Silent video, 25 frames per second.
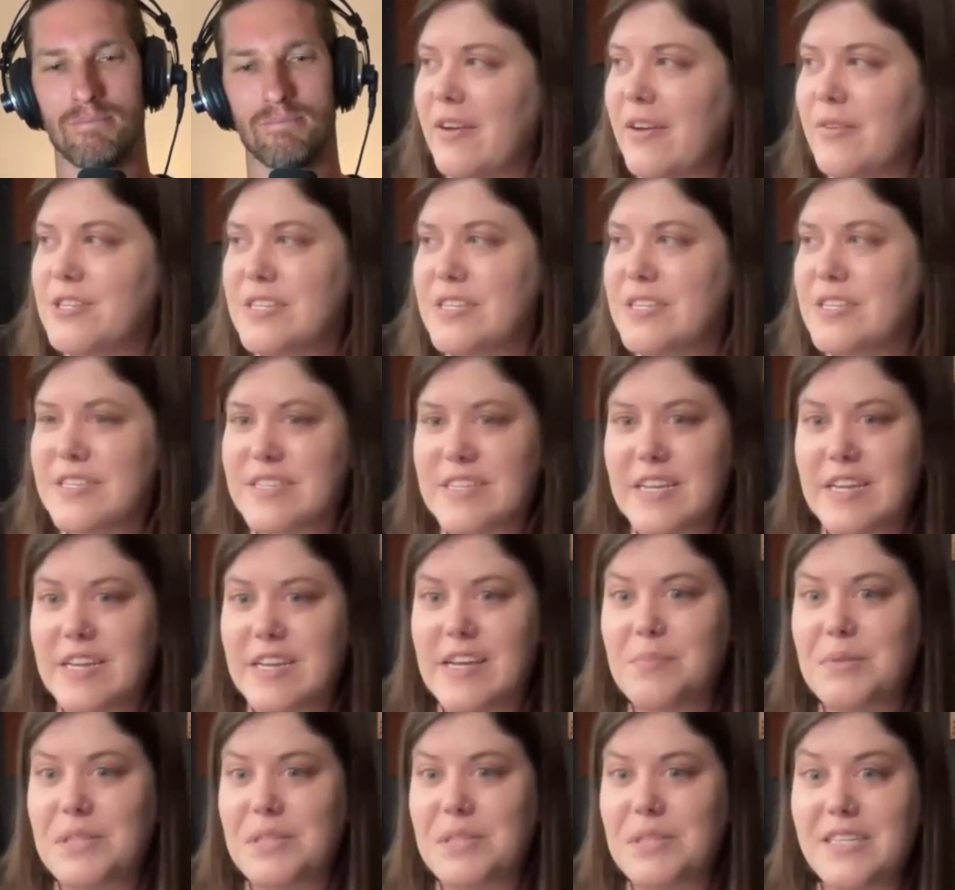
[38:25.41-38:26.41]
I would just
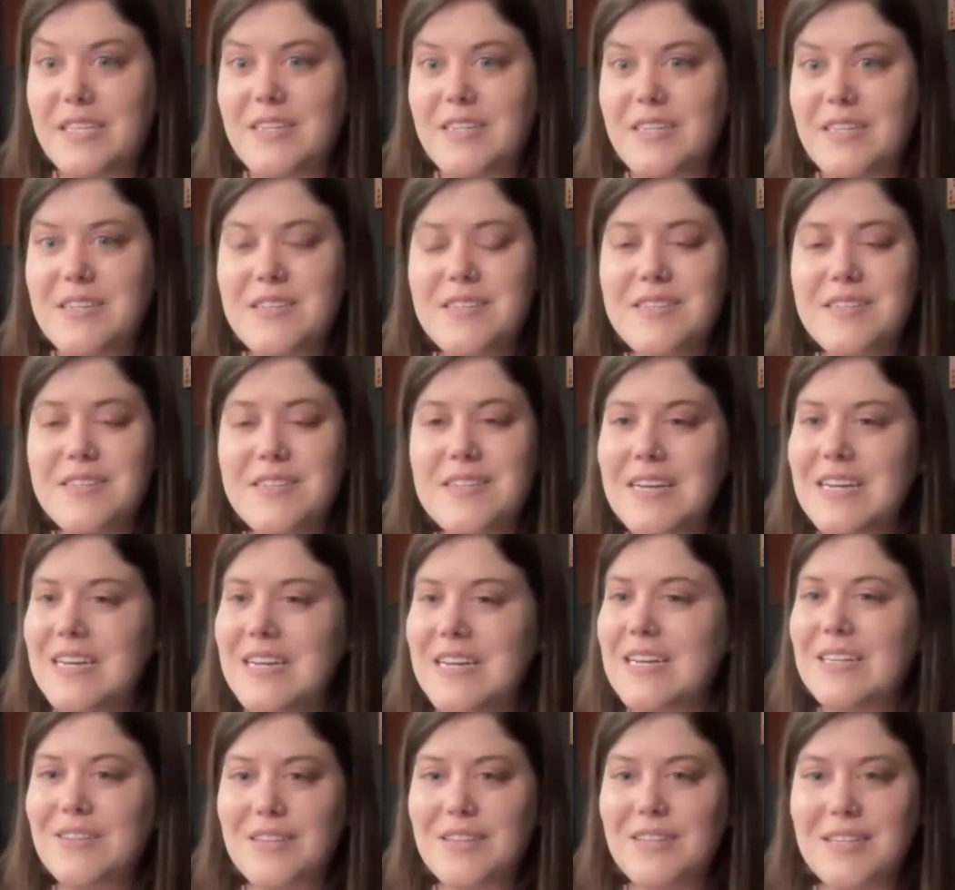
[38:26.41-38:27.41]
say, please,
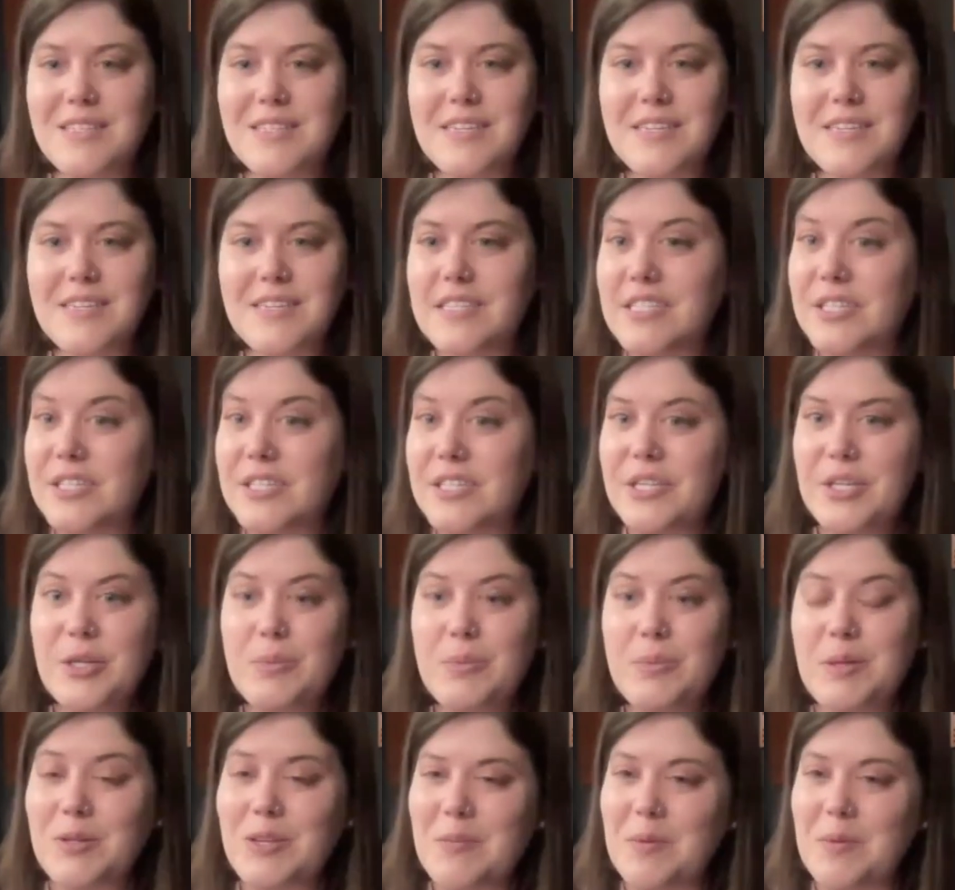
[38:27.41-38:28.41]
let's continue
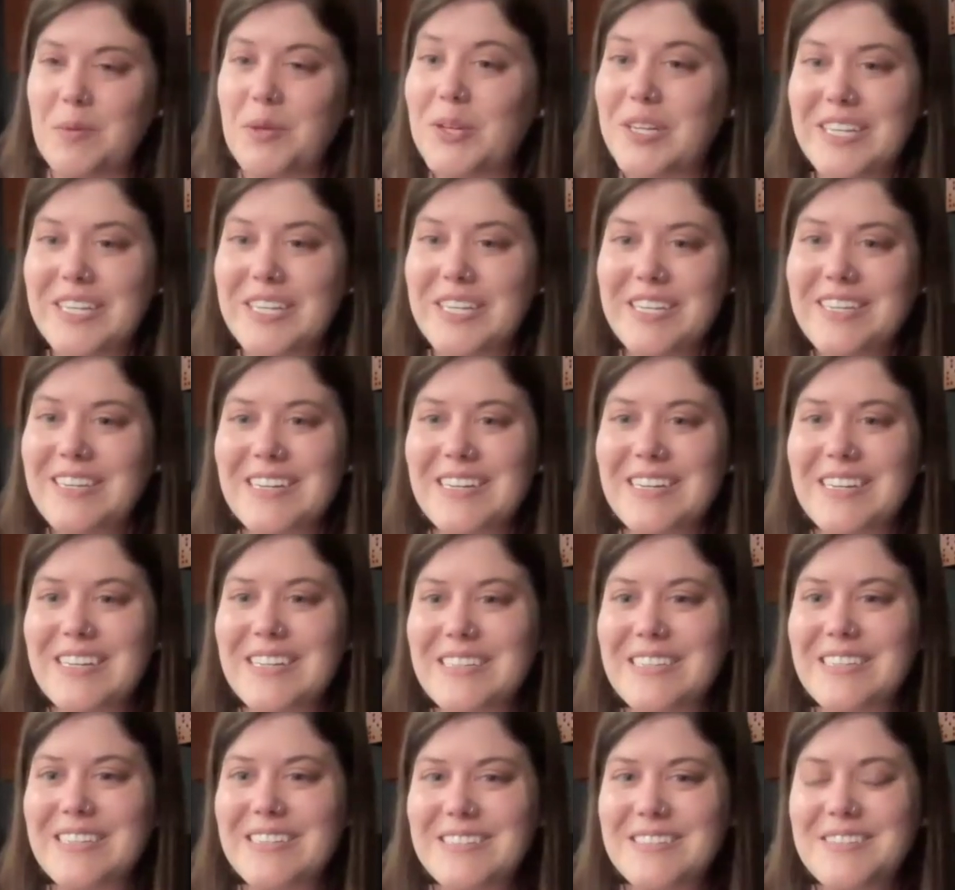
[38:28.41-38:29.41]
to build community
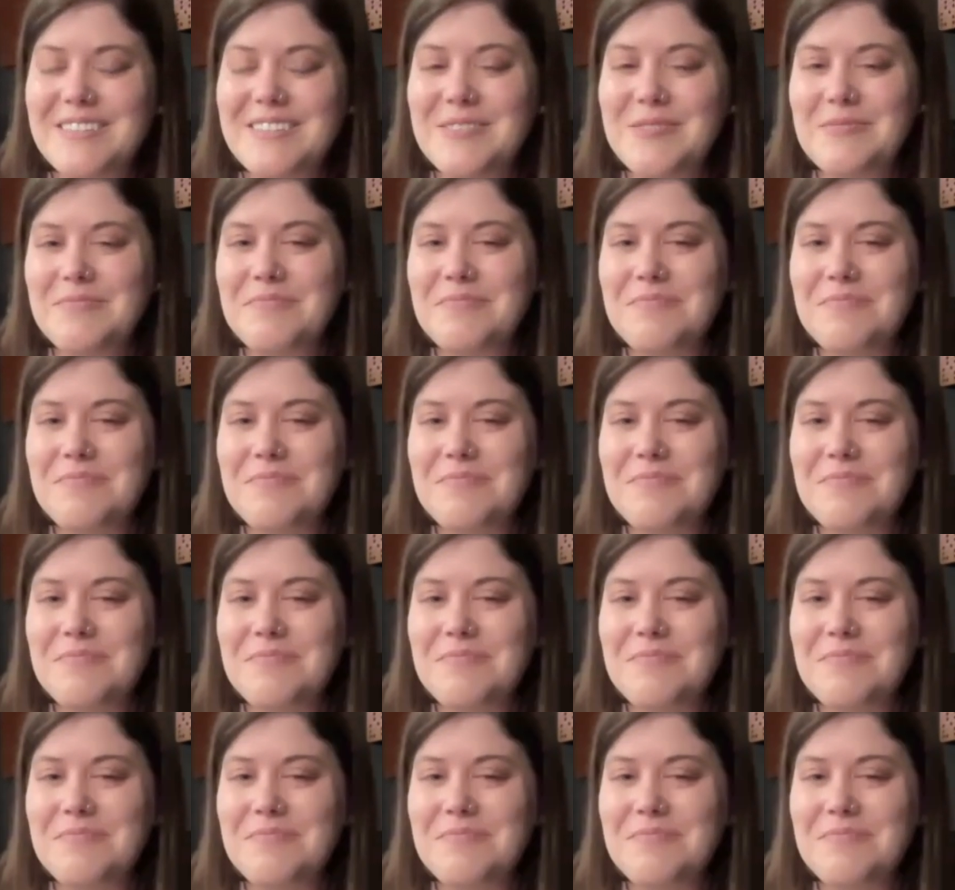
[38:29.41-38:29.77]
and